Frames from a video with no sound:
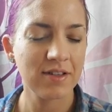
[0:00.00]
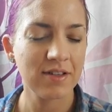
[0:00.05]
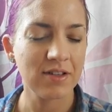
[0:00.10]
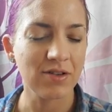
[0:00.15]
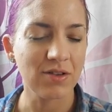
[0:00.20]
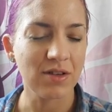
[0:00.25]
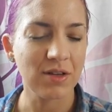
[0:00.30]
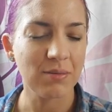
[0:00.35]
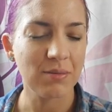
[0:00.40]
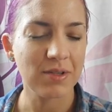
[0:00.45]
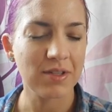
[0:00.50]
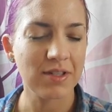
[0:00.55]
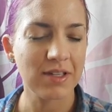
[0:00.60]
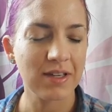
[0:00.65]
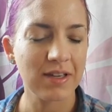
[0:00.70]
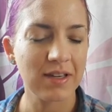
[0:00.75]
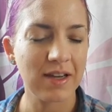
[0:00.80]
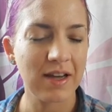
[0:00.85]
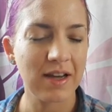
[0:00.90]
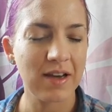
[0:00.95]
Your lips
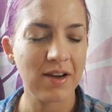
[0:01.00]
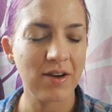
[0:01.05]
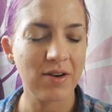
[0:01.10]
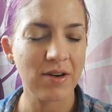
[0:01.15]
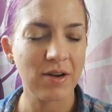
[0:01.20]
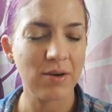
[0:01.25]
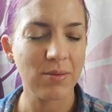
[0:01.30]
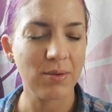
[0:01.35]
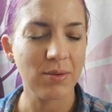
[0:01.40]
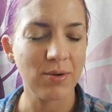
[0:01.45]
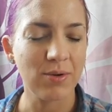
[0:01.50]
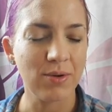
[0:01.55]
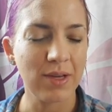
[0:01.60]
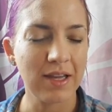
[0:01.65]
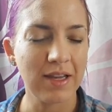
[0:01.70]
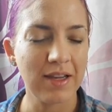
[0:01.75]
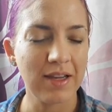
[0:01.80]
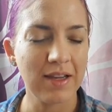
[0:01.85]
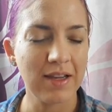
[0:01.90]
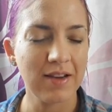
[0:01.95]
stick out, help you
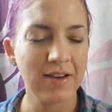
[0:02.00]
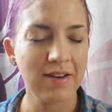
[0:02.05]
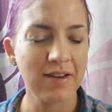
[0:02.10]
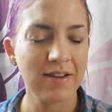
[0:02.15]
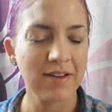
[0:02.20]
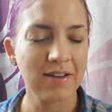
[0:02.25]
eat.